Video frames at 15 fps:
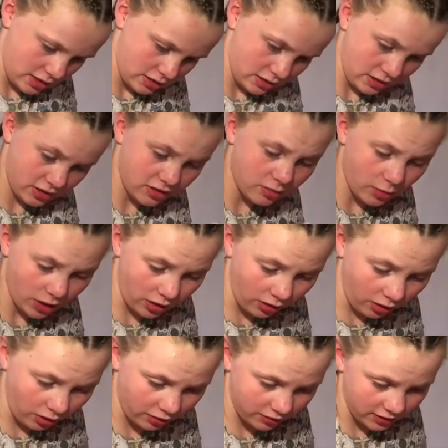This is going to make a
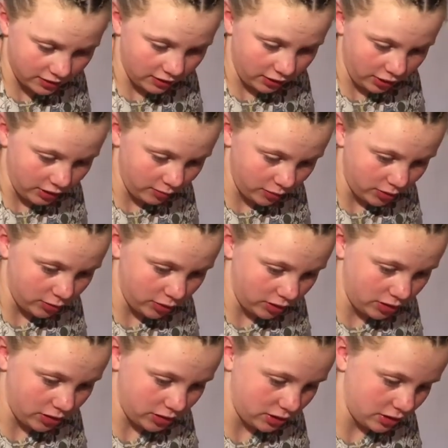lot of slime, to be
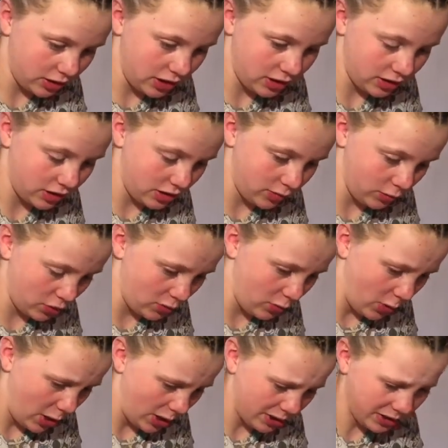honest, because I added so much
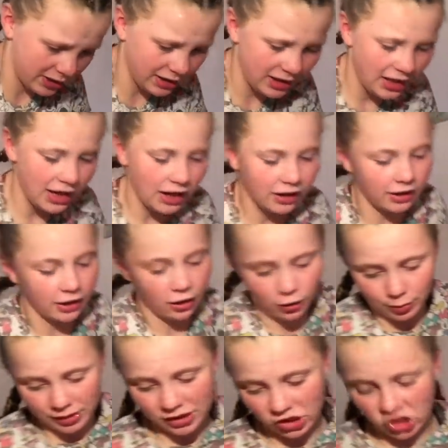water. And I
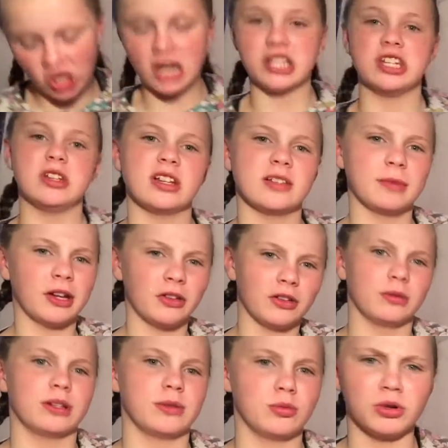hope it's stretchy, because my
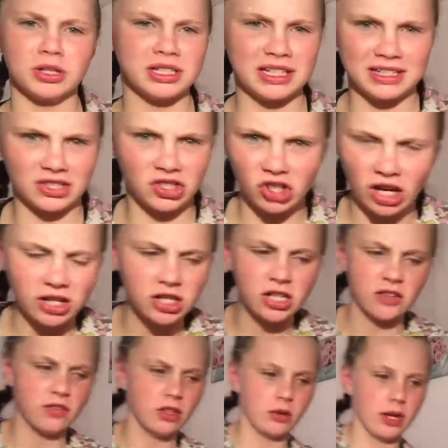other ones weren't as stretchy,
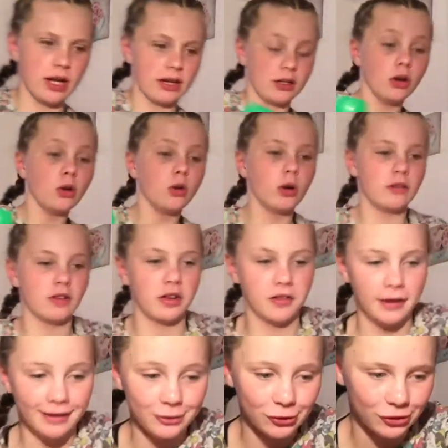even though I add... Oh, I forgot
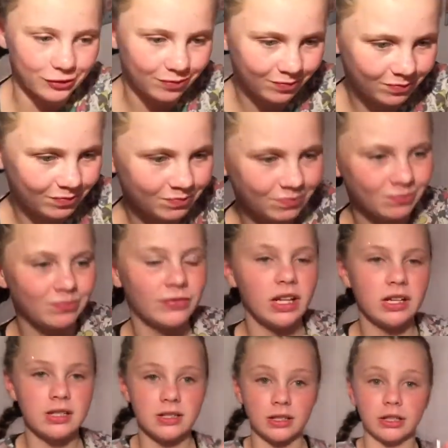the lotion. So
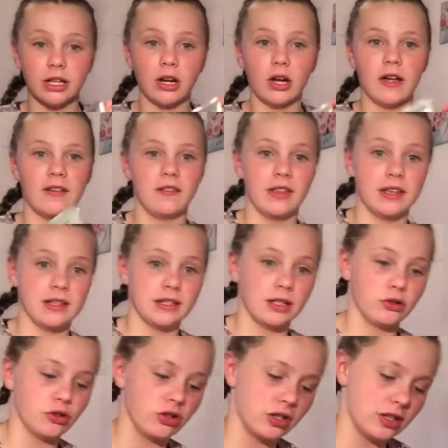I'm going to add this
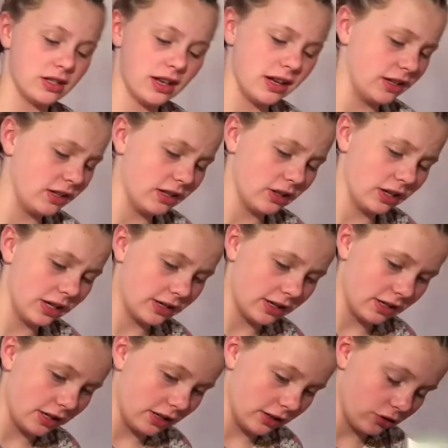lotion. It's any, you can add
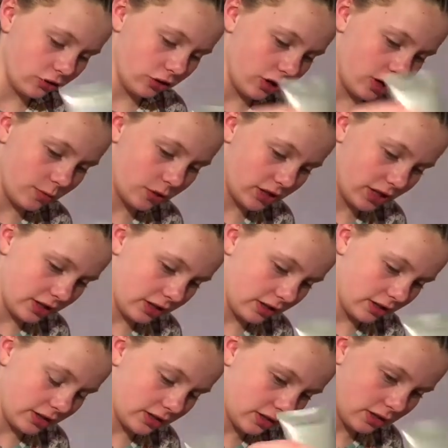any lotion. I'm just adding
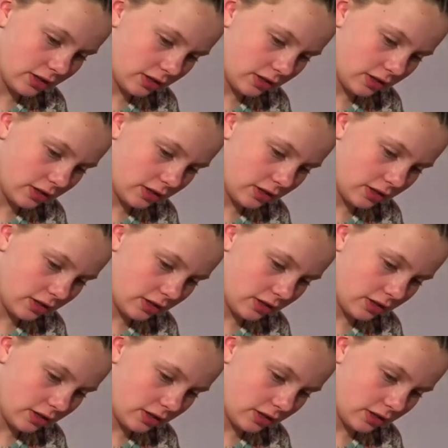this.